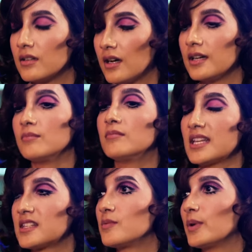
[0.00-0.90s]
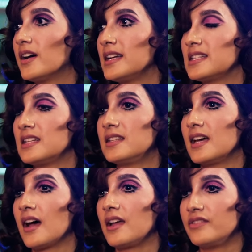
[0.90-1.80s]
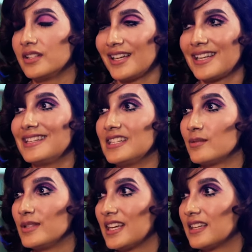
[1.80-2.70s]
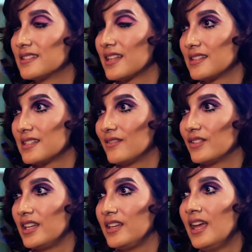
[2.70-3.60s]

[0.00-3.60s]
kind of message behind it that I feel like it needs to be taken sensitively.